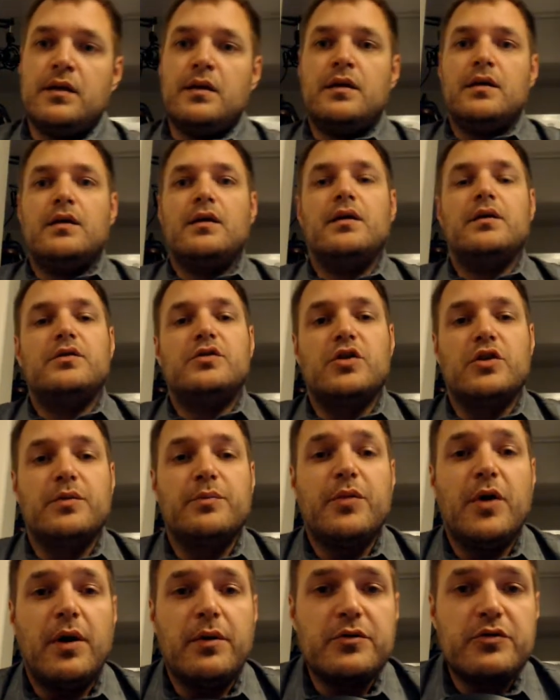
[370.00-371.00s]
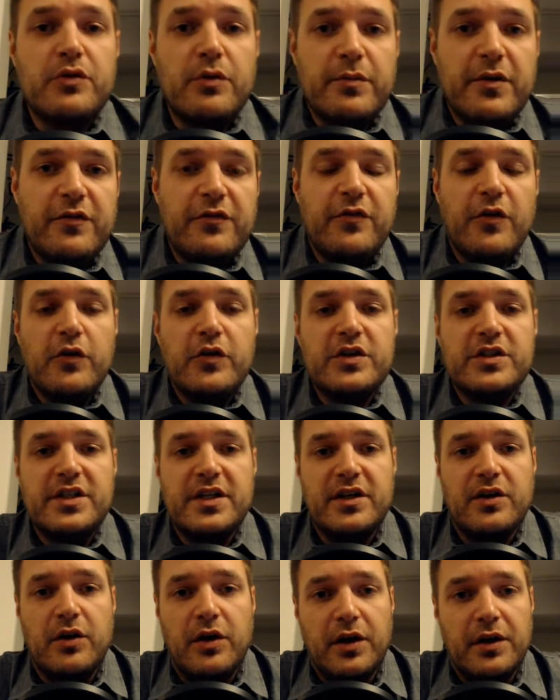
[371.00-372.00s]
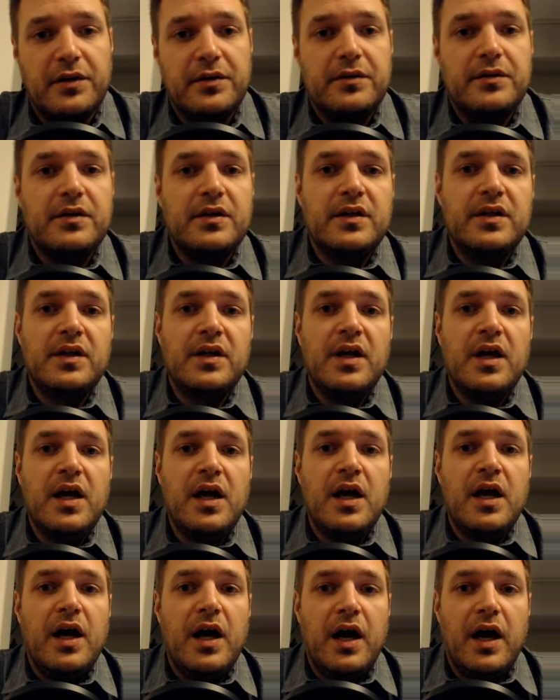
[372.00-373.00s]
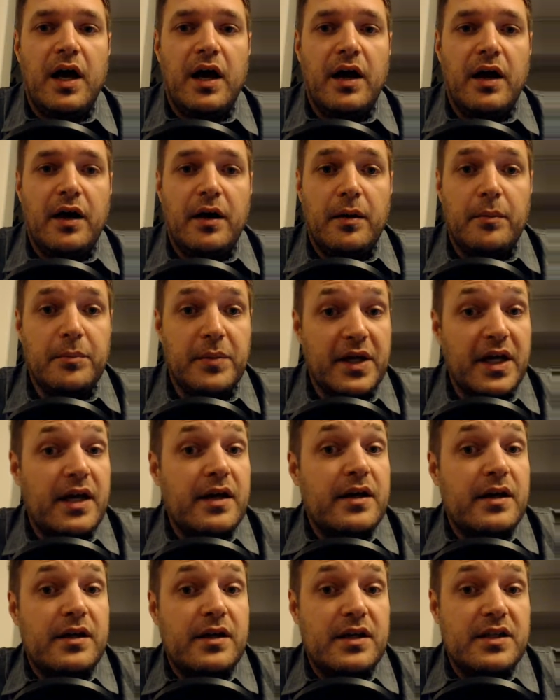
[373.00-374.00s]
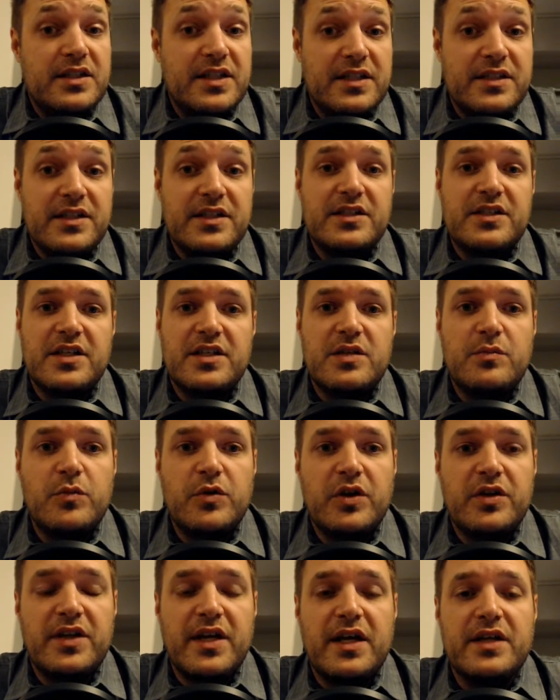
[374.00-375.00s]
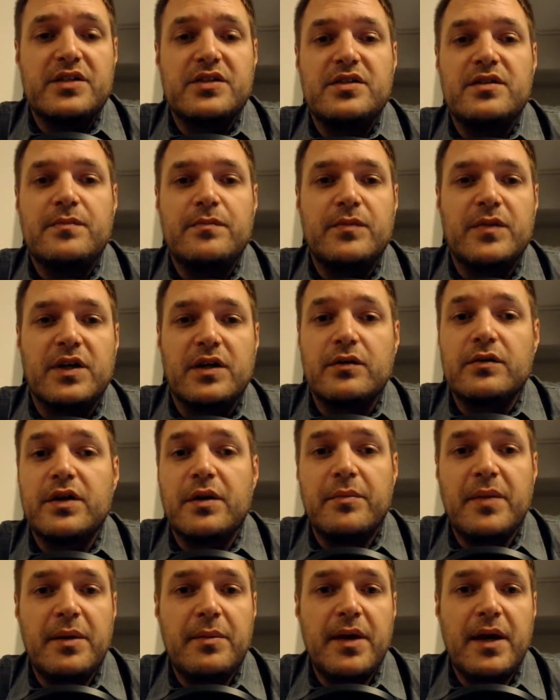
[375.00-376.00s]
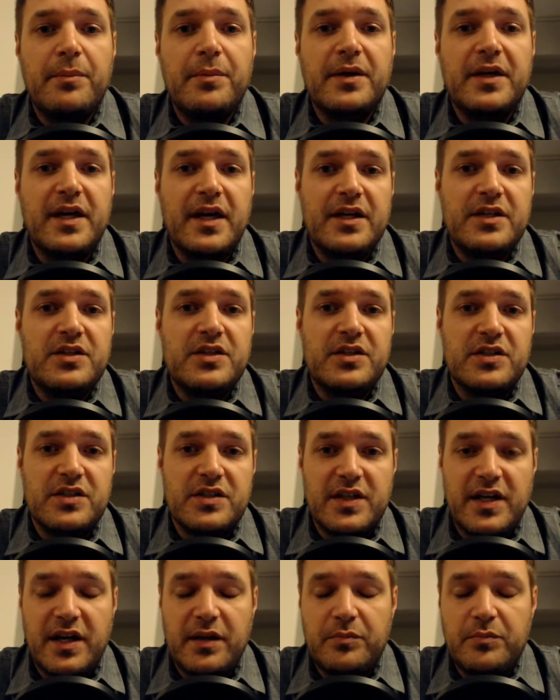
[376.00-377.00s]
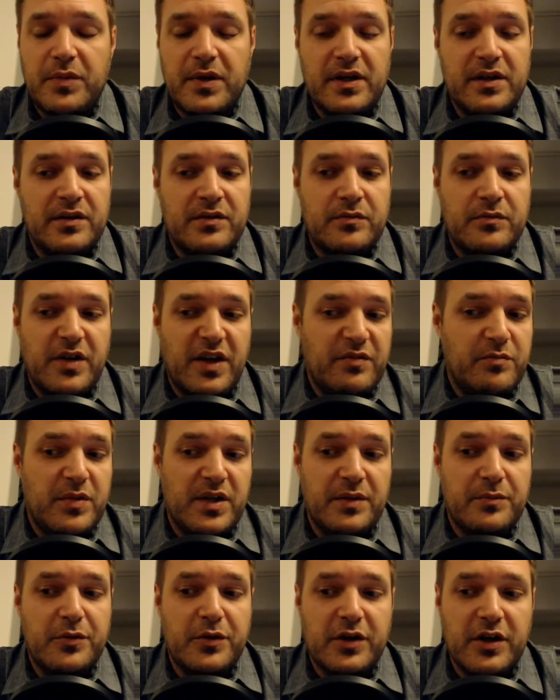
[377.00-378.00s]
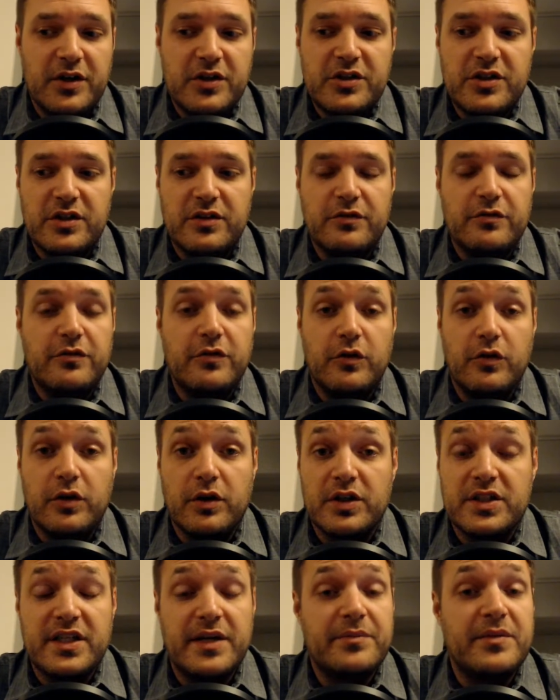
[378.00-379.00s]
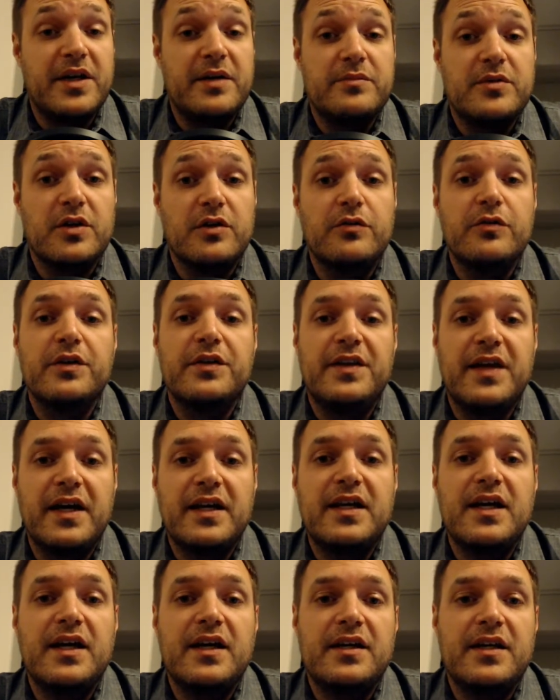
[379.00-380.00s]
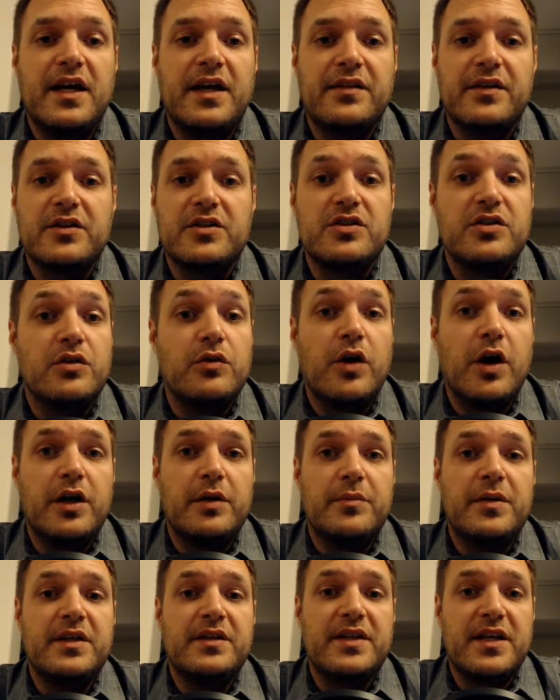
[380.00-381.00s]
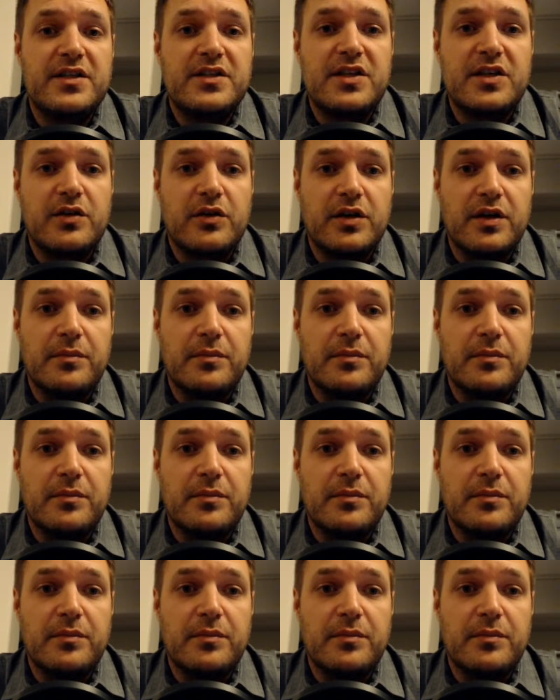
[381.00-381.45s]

So the problems we'll be focusing on bringing an existing system on a test. There may be applications that have been in production for sometimes over a decade and there's no automated testing on them.